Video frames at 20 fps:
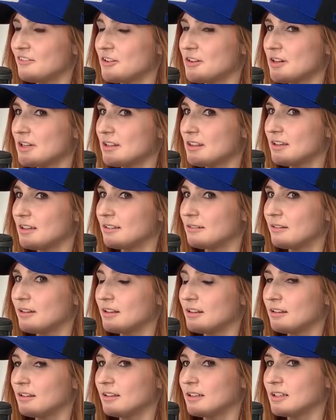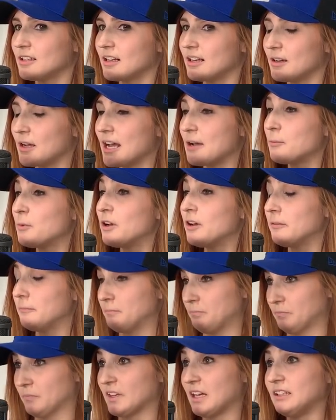Never, never really. I,
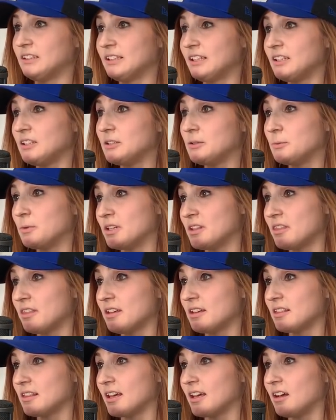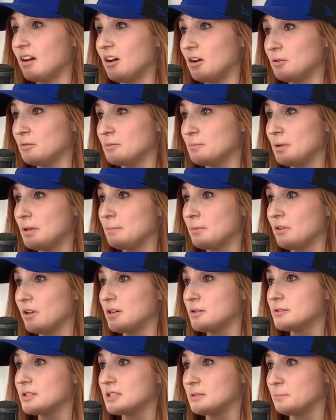well, I'll tell you one thing that all people
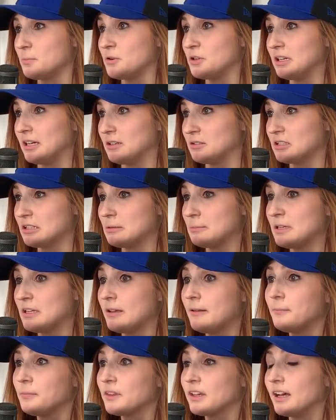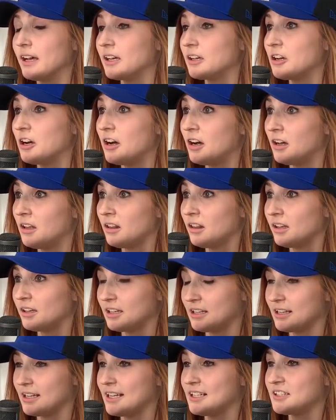always point out to me. I call
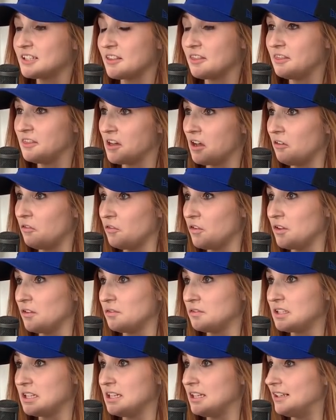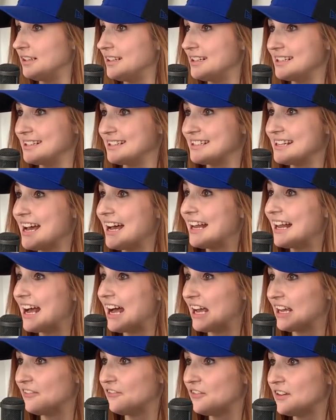it's the fifteen. It's not
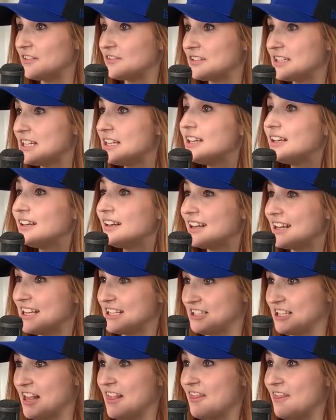I fifteen. It's